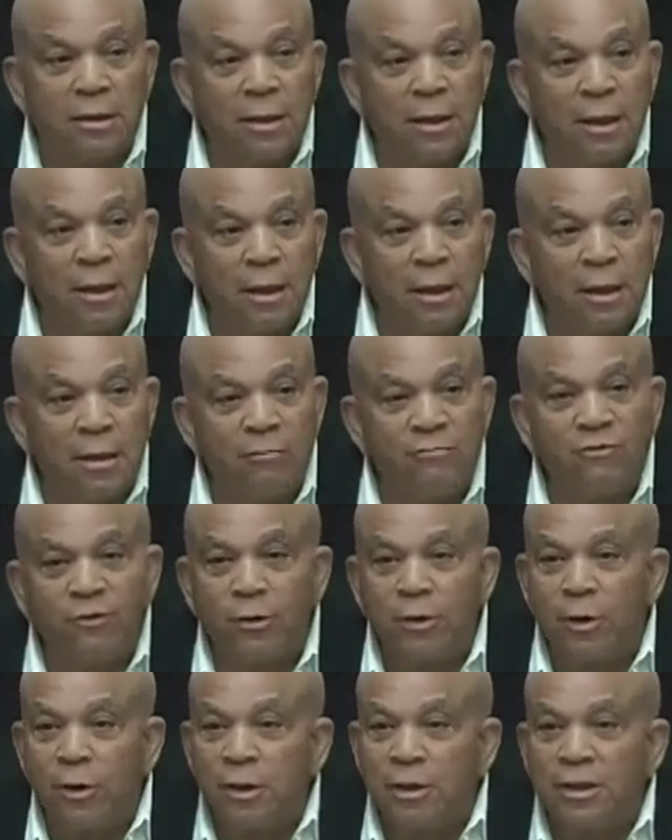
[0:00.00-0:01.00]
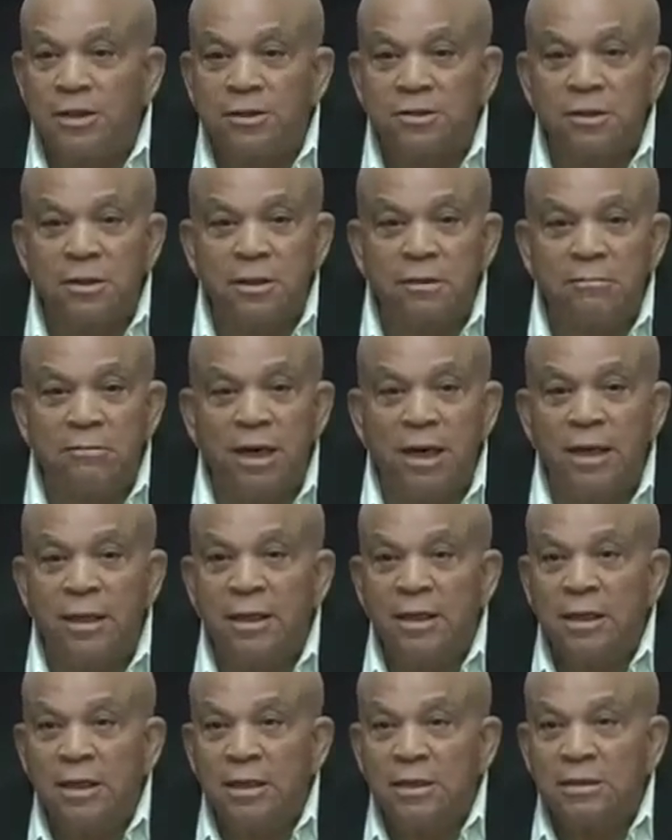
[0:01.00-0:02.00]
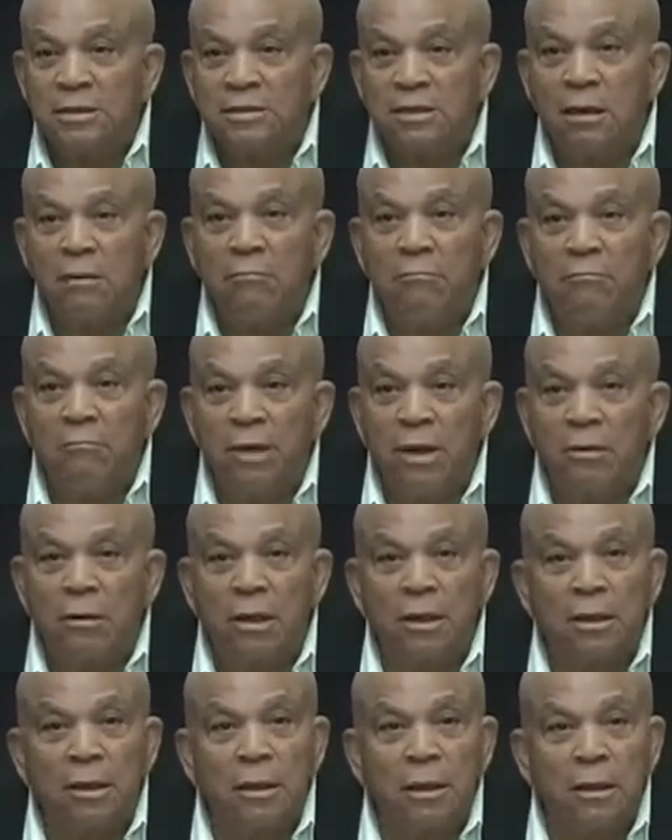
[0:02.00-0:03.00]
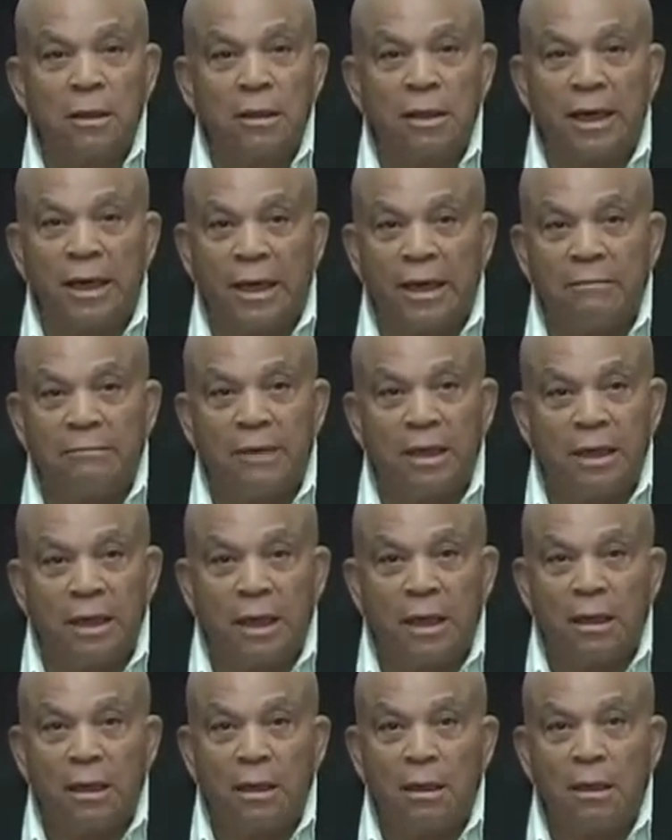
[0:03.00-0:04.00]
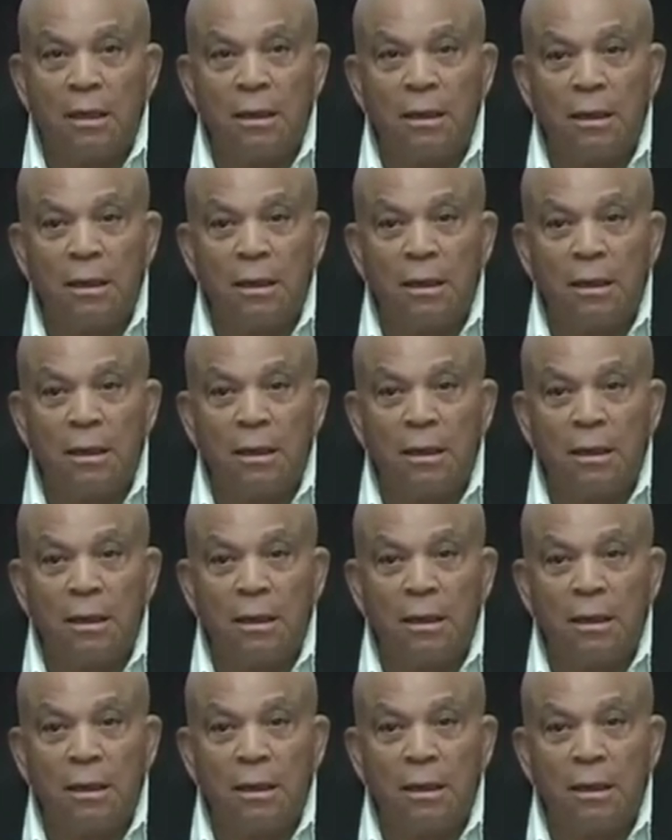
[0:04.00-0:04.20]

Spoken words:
to come for an audition, and by some miracle they let me in.